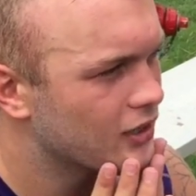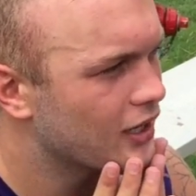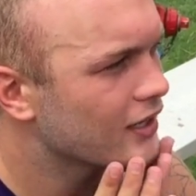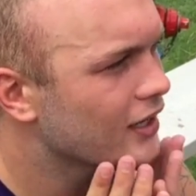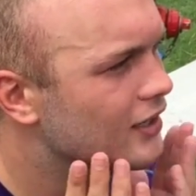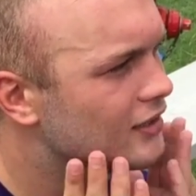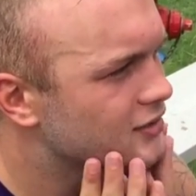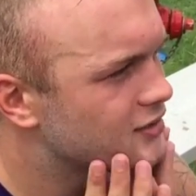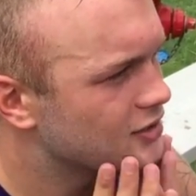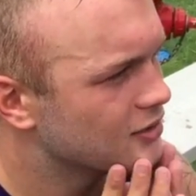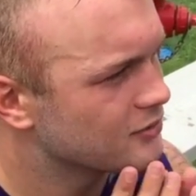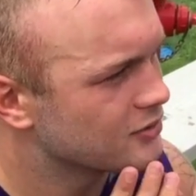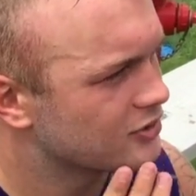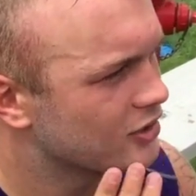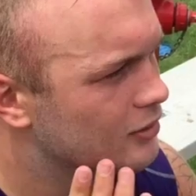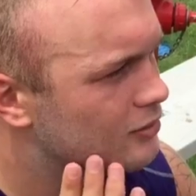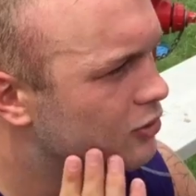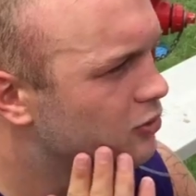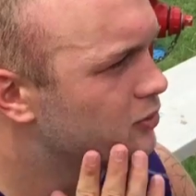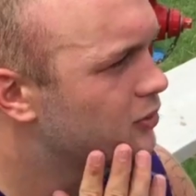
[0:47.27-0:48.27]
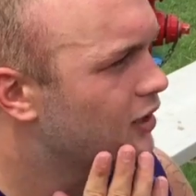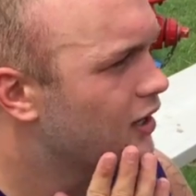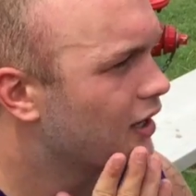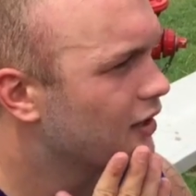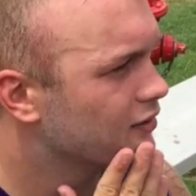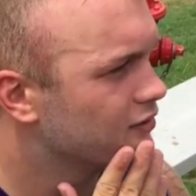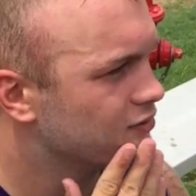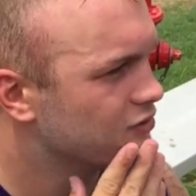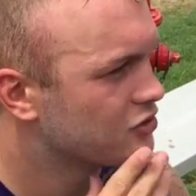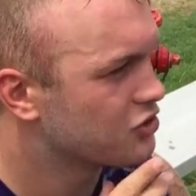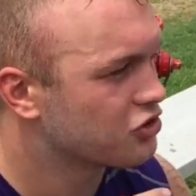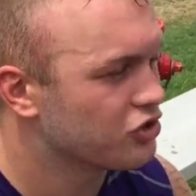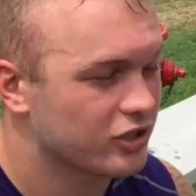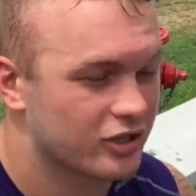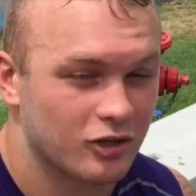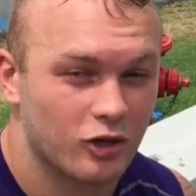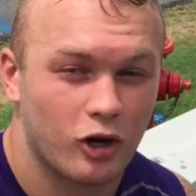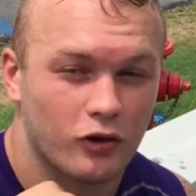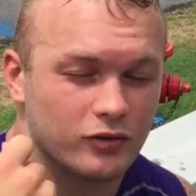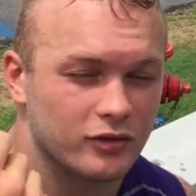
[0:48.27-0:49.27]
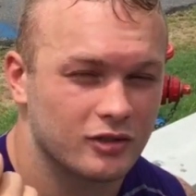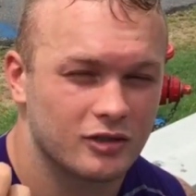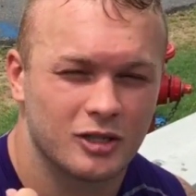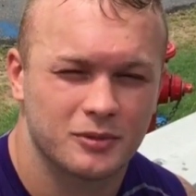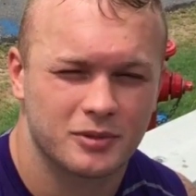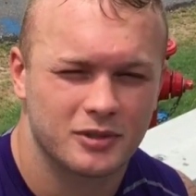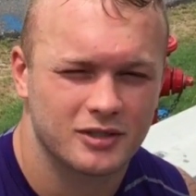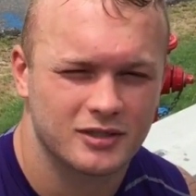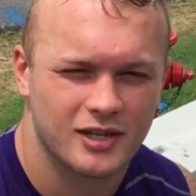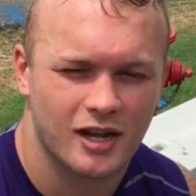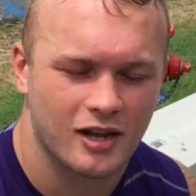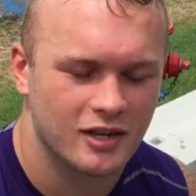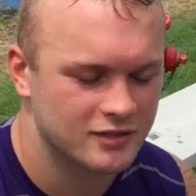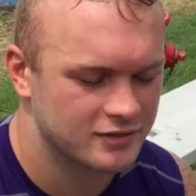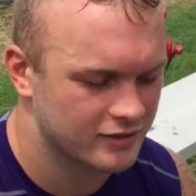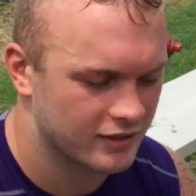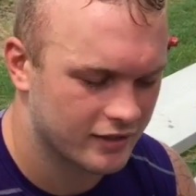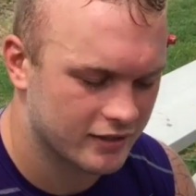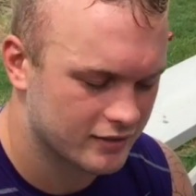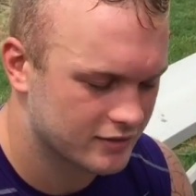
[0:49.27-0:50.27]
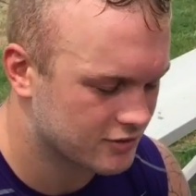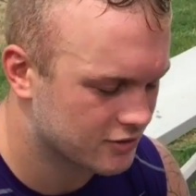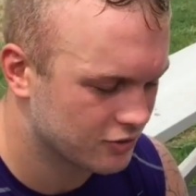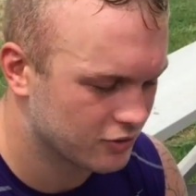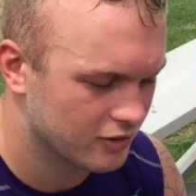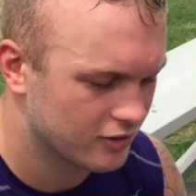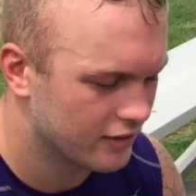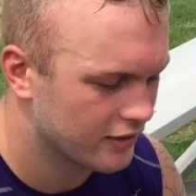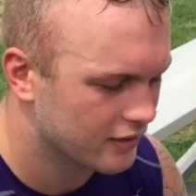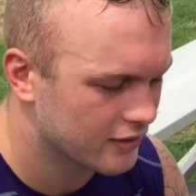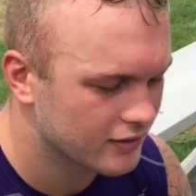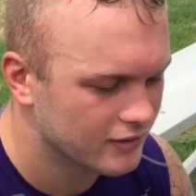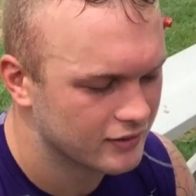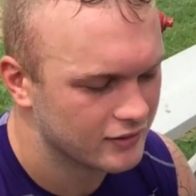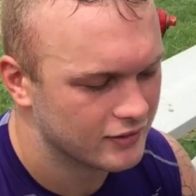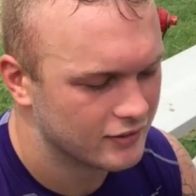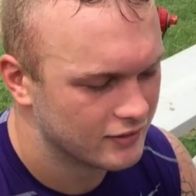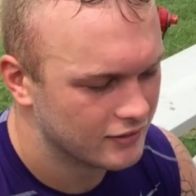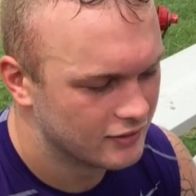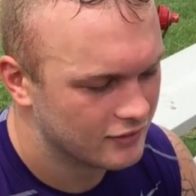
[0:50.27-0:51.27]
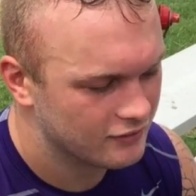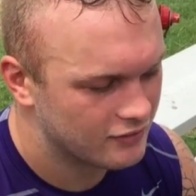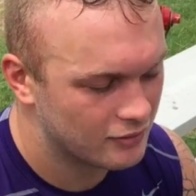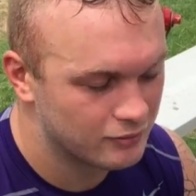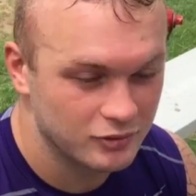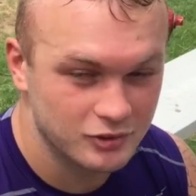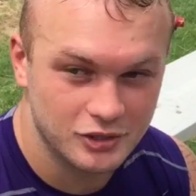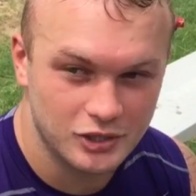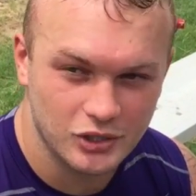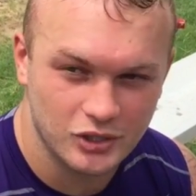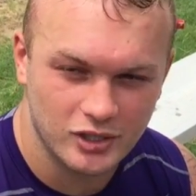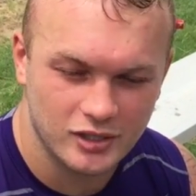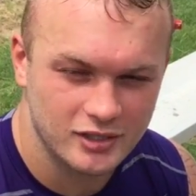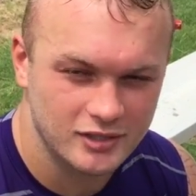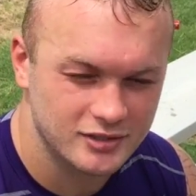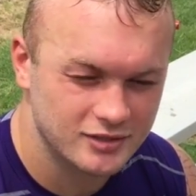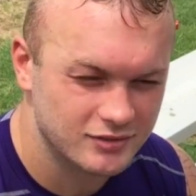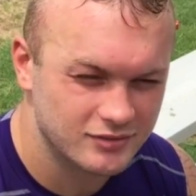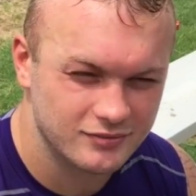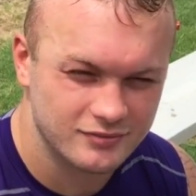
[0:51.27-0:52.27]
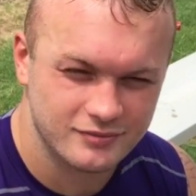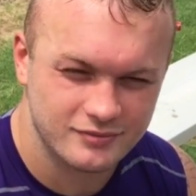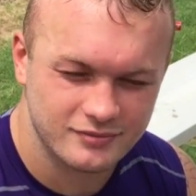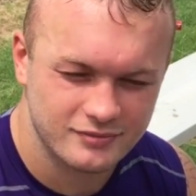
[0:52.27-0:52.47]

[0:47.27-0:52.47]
And I got some stubble, but I just took it off with the clippers. I was like, screw it. Like, I'm gonna do it. Just